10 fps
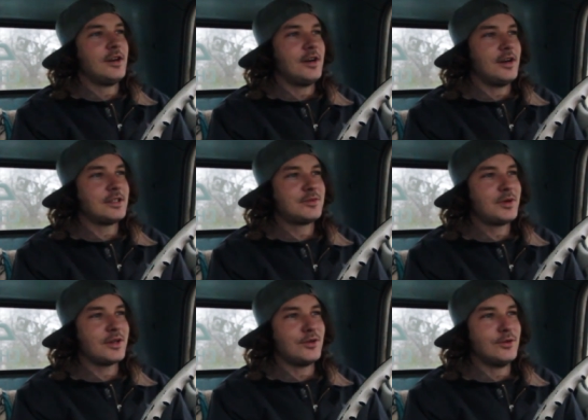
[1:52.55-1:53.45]
Uh, it's
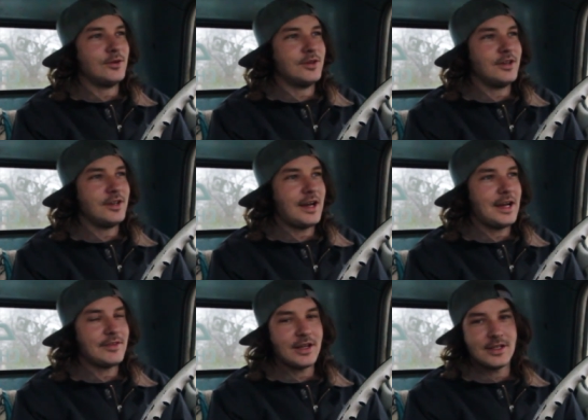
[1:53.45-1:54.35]
pretty cool. I
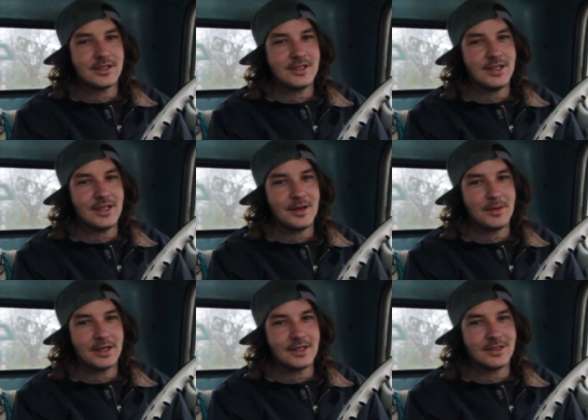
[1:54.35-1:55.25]
haven't got to see it yet,
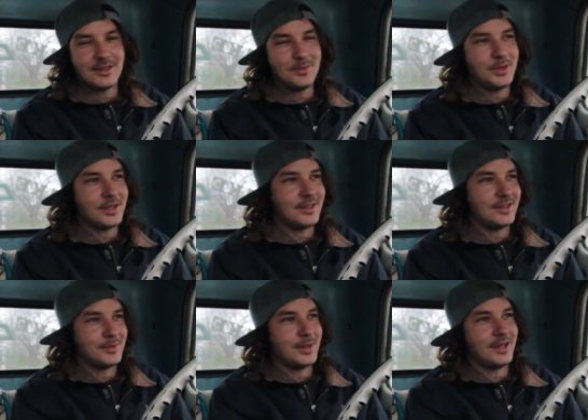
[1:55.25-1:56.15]
but I got to see
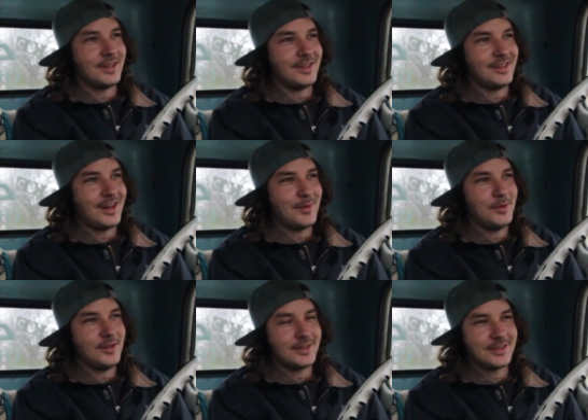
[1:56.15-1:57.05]
pictures, man, and I'm
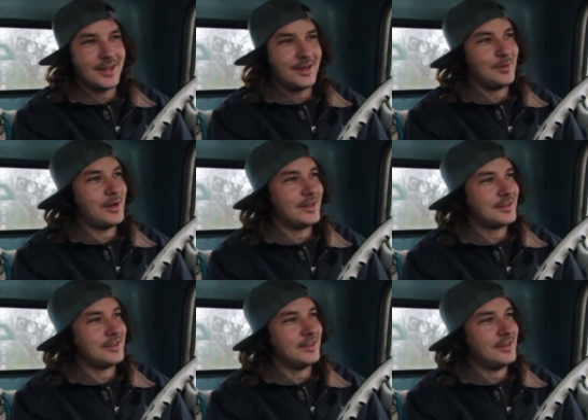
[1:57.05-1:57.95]
really excited about it.
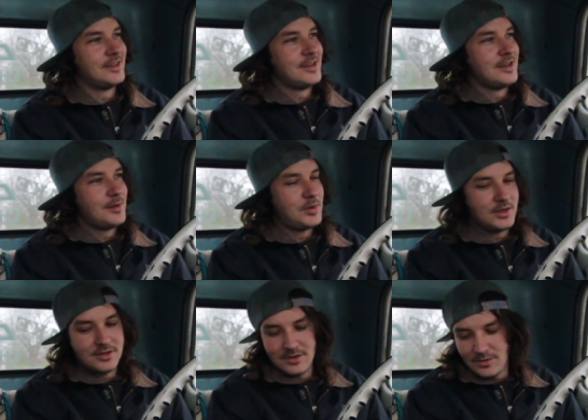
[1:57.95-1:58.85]
So
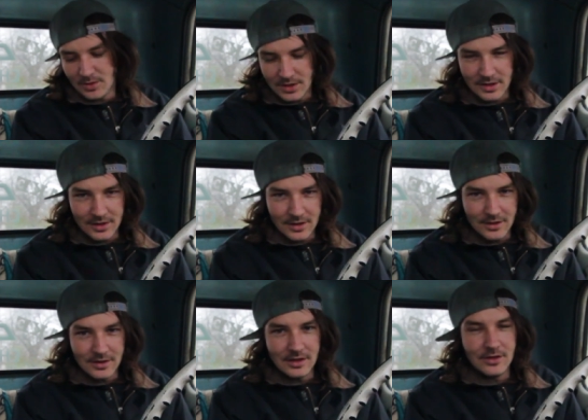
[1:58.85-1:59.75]
pretty soon we're gonna
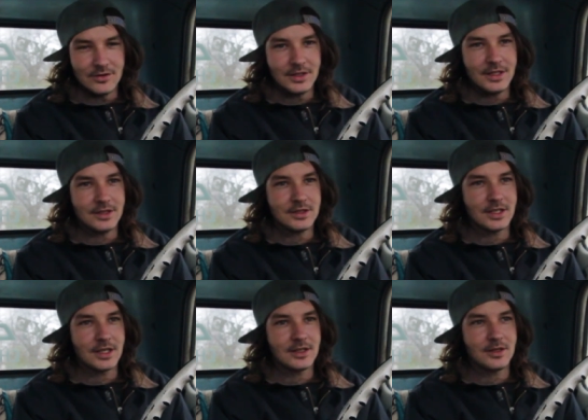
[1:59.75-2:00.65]
go over there and
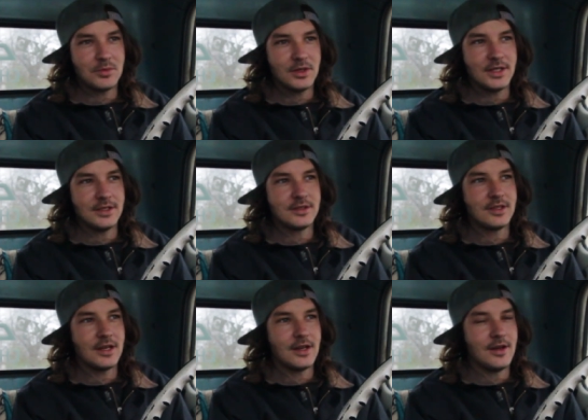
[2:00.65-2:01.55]
check out their place
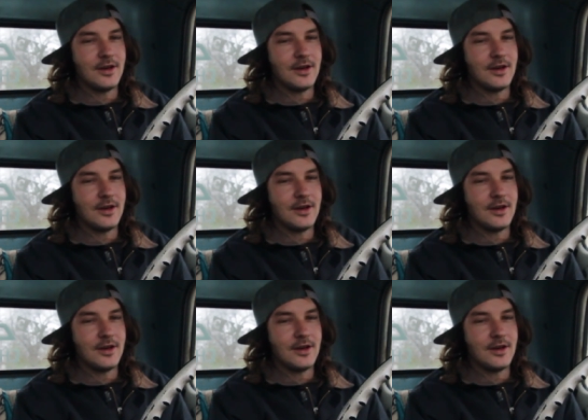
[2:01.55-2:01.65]
and